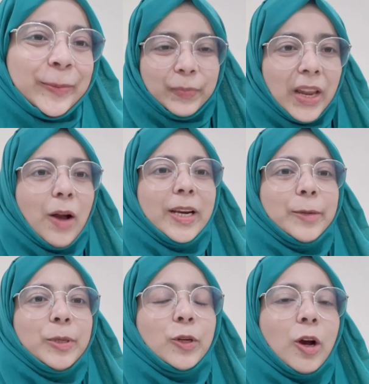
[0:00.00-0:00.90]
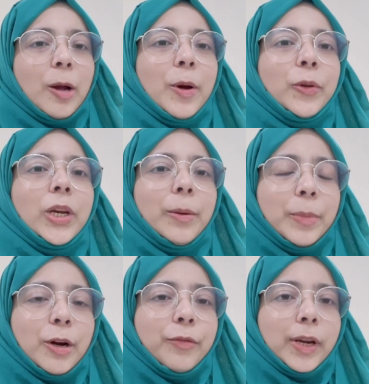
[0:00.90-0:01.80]
Now let me talk about the
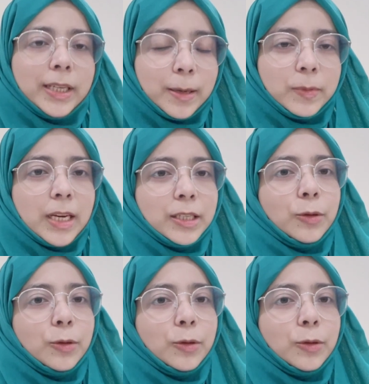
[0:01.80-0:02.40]
number of attempts that